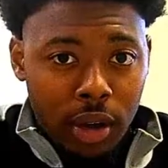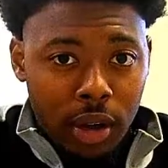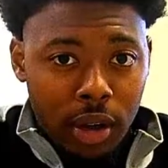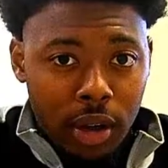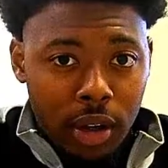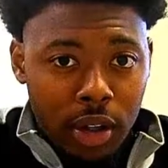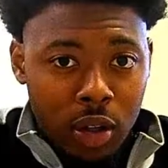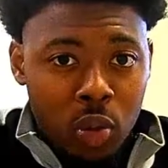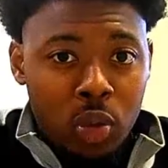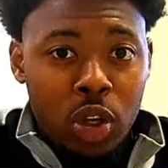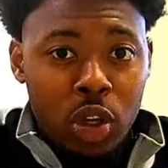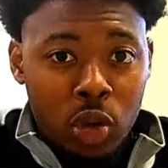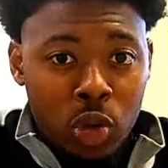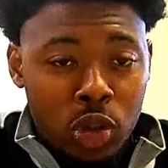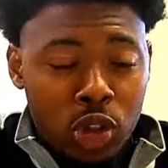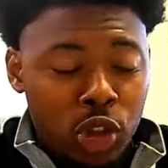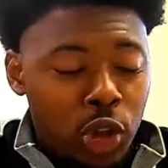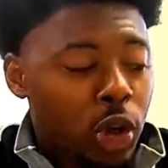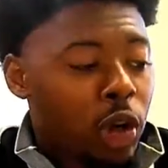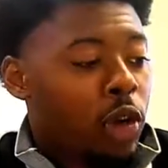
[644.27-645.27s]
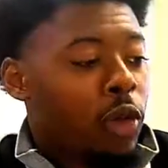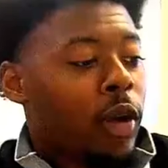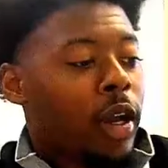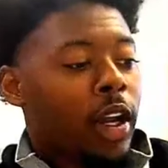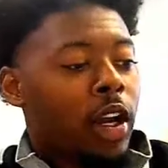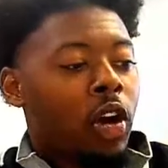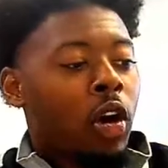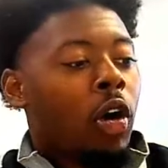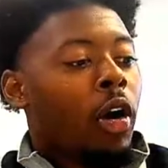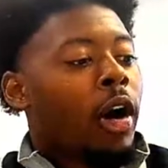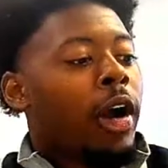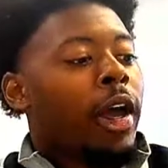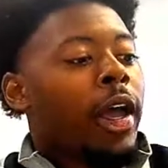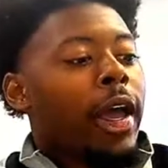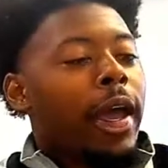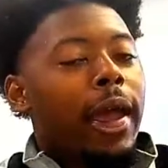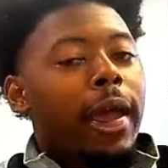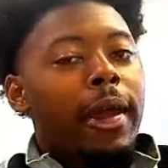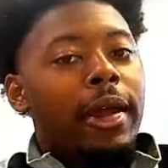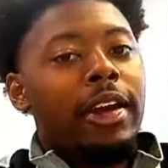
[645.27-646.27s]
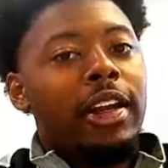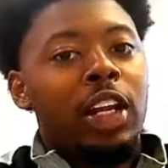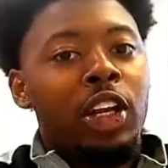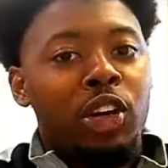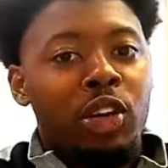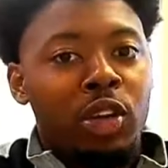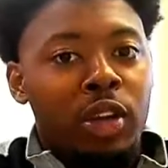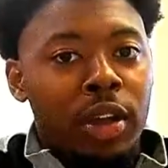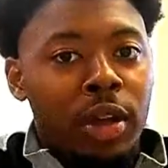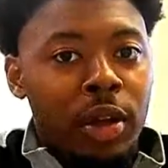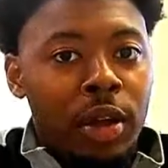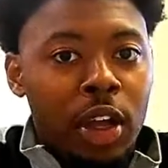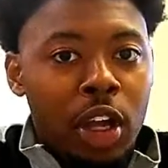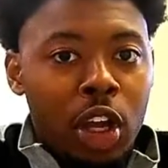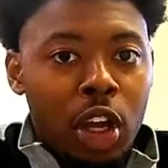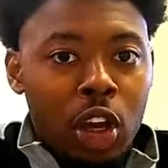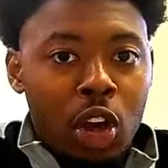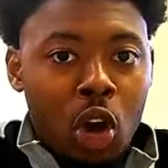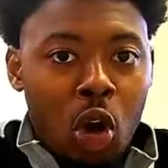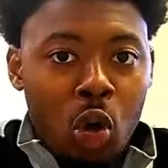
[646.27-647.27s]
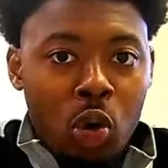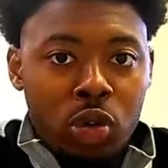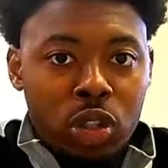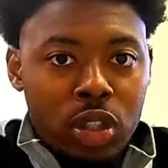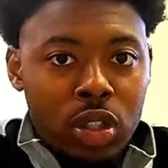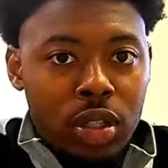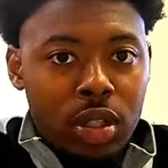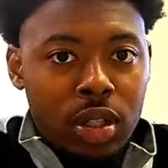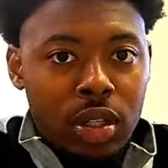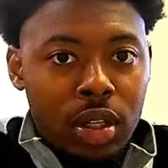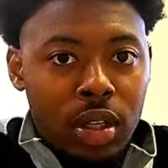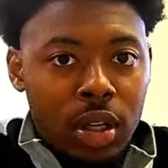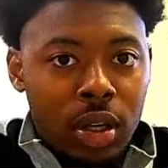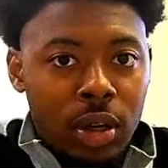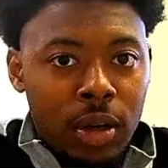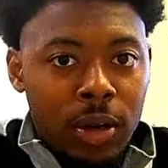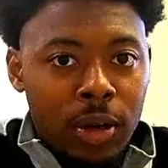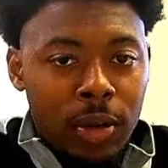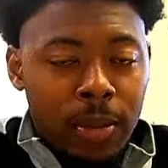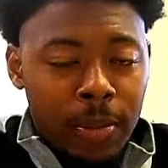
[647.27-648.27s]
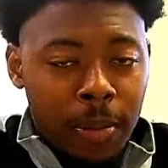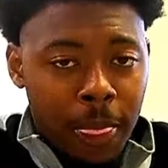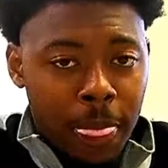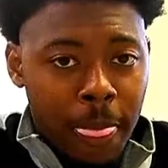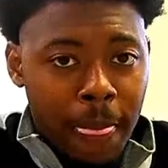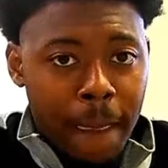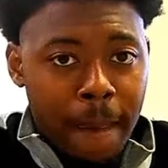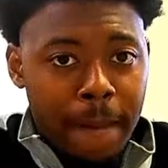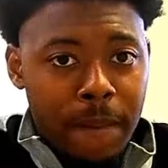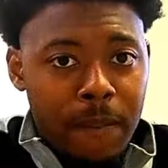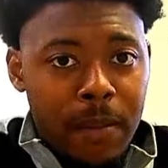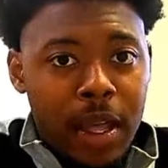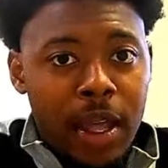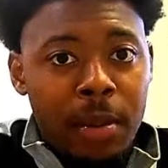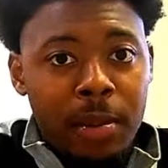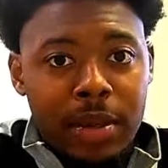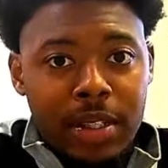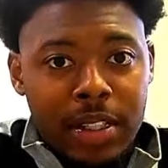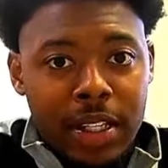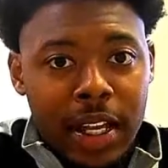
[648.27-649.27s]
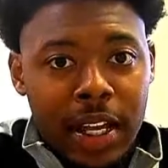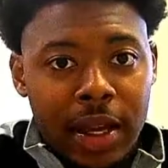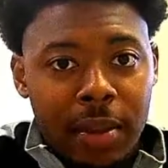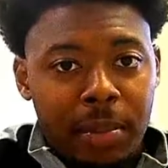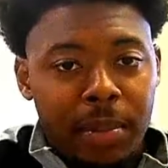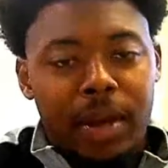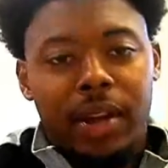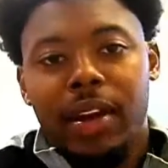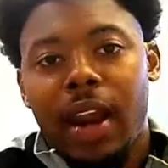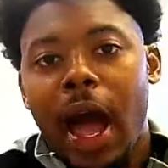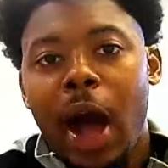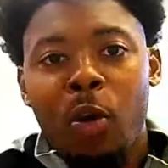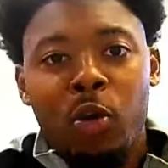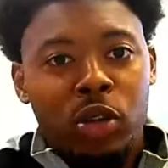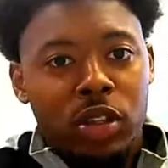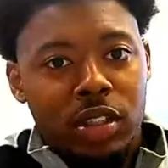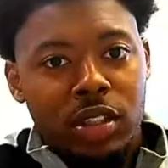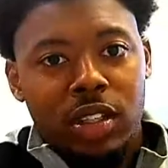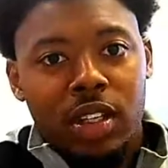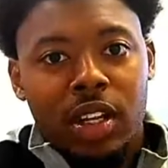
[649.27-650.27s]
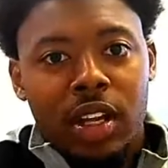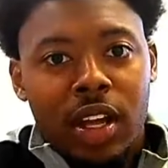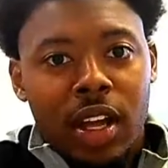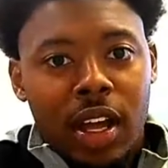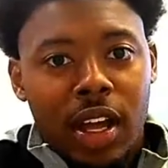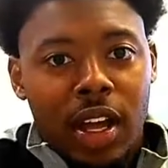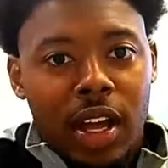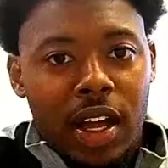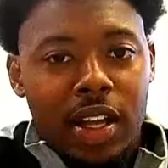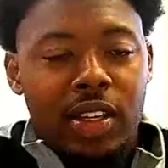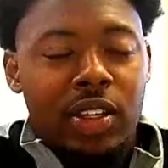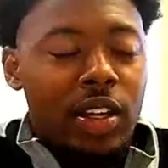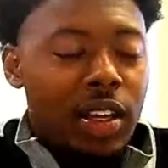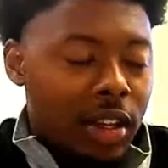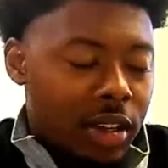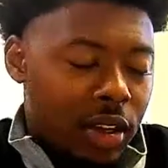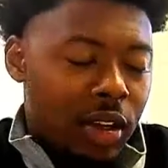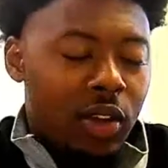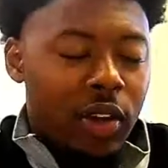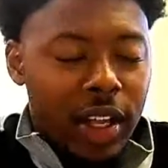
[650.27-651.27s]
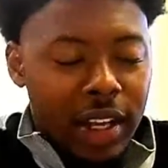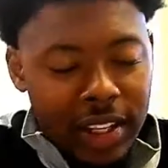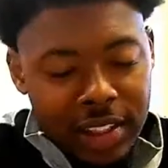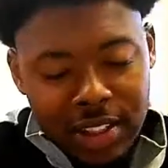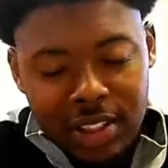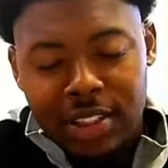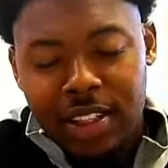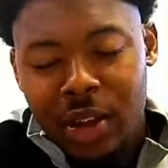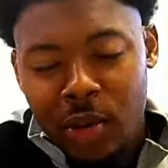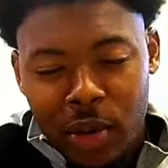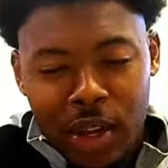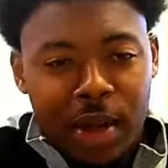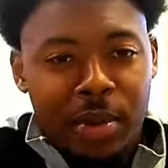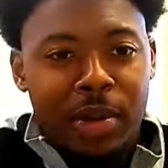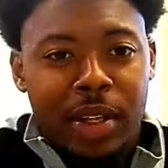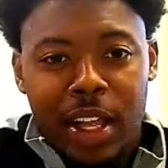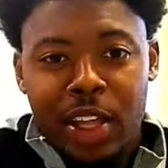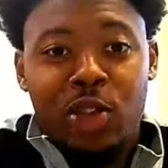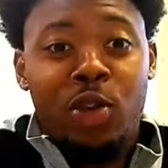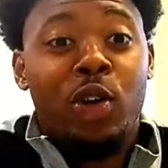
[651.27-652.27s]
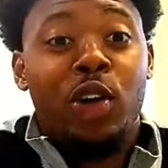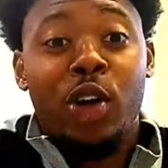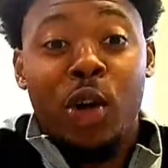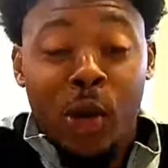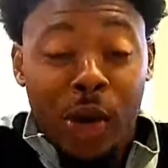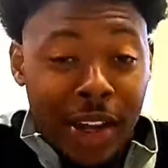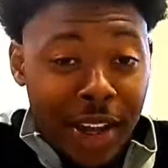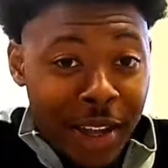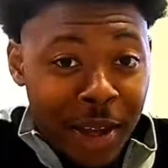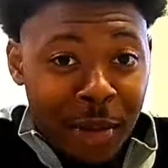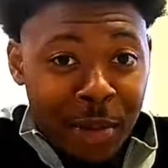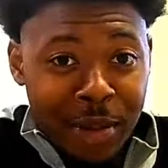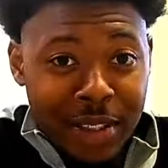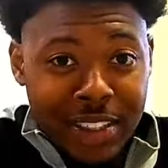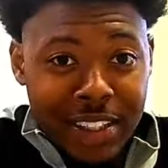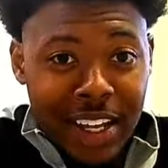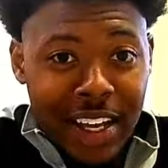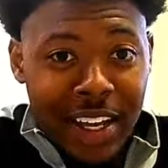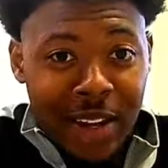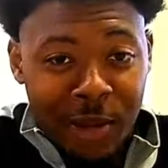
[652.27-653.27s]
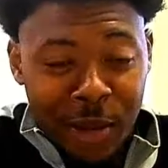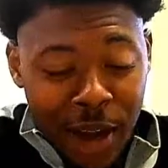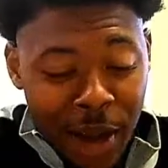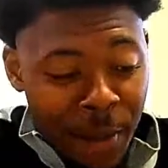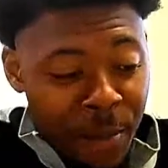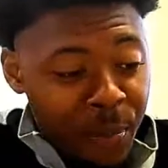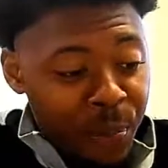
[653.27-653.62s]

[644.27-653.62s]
You would use your credit card and literally go to Amazon. But let's say with Amazon. You'll go to Amazon, right?